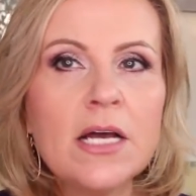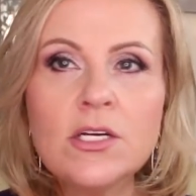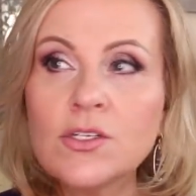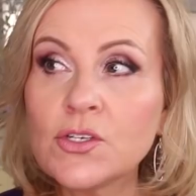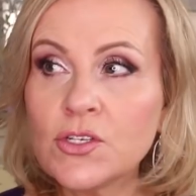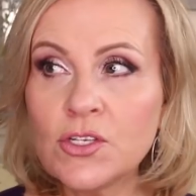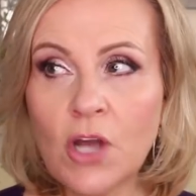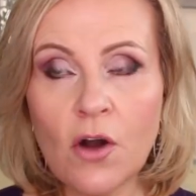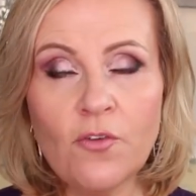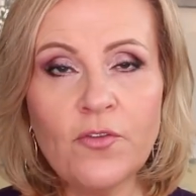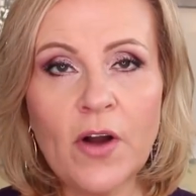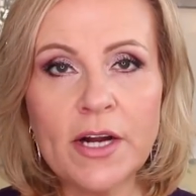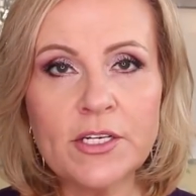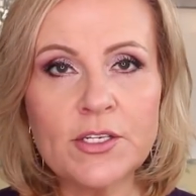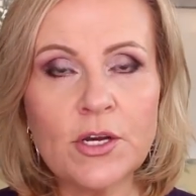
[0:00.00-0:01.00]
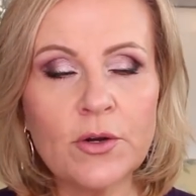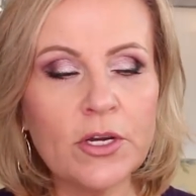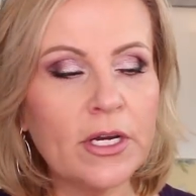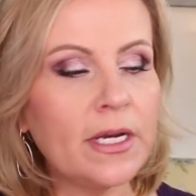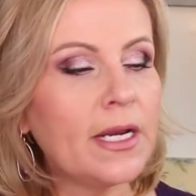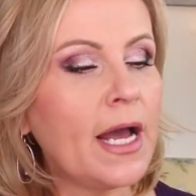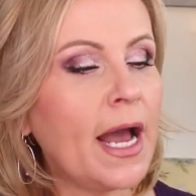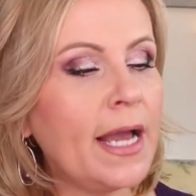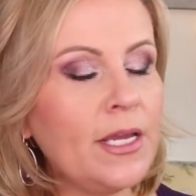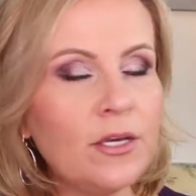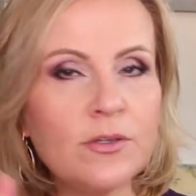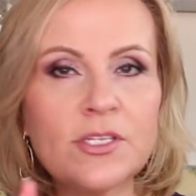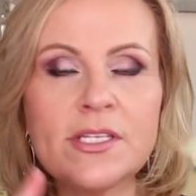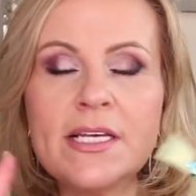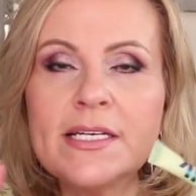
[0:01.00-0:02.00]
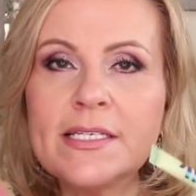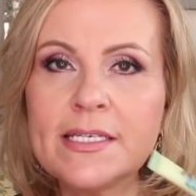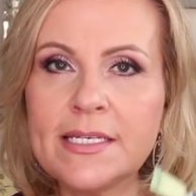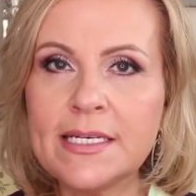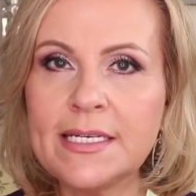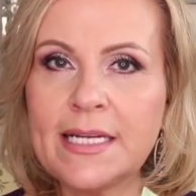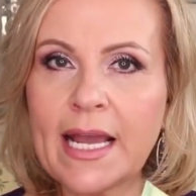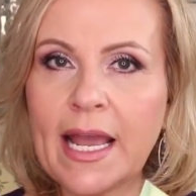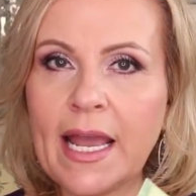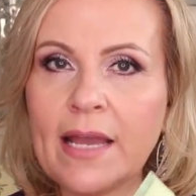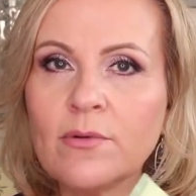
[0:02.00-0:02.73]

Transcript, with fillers: So far so good. I used this today.